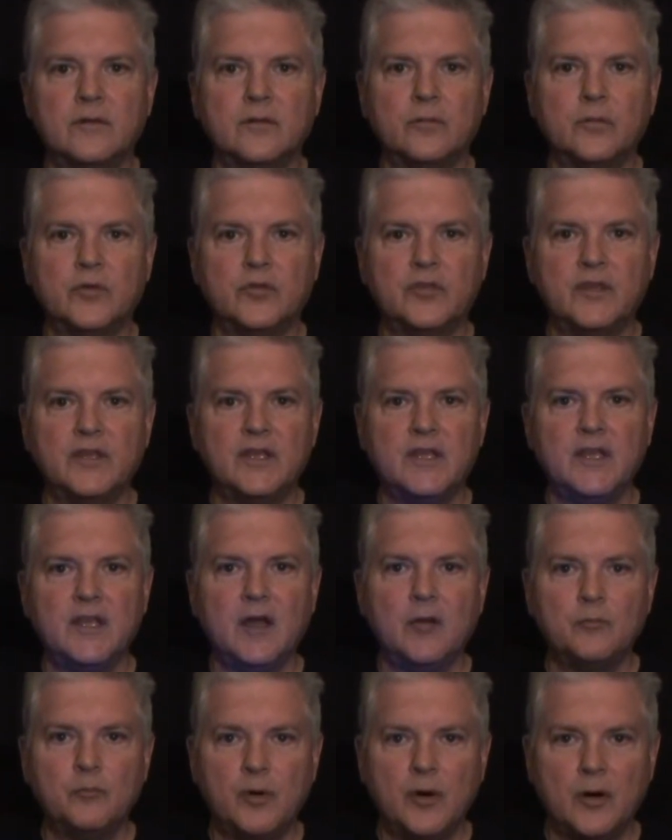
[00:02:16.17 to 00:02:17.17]
with the
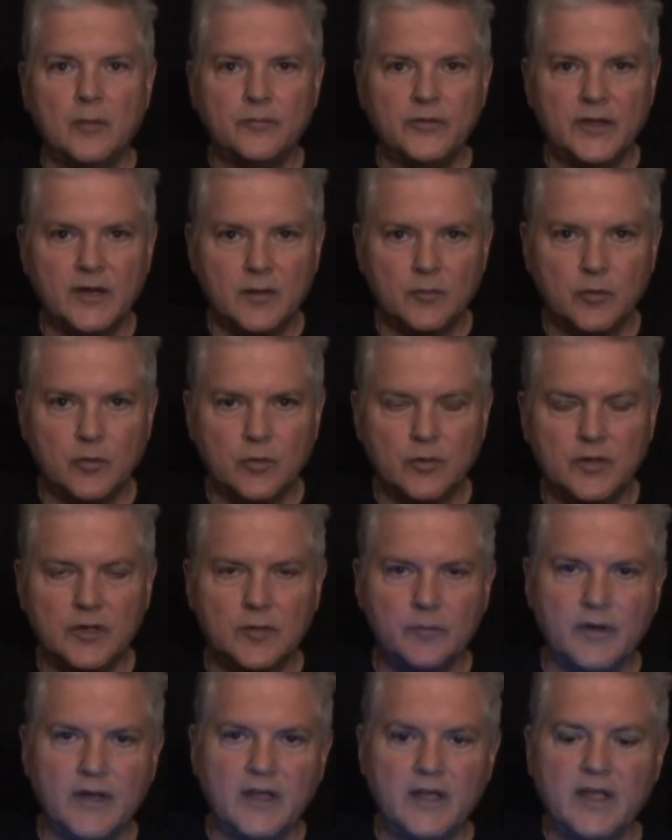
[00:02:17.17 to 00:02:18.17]
EM pump that I'm holding
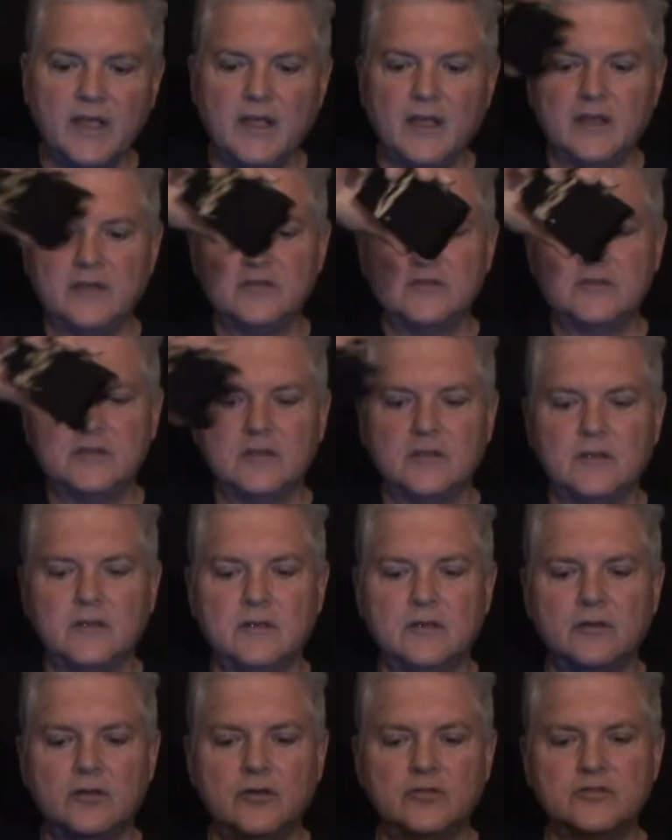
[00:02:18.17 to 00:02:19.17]
in my hands,
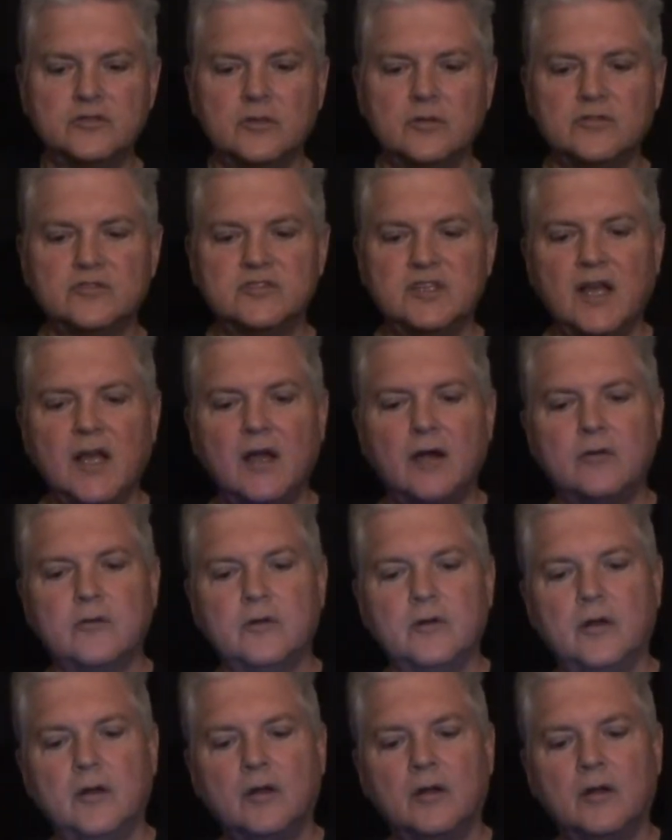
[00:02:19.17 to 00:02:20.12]
there's no sound.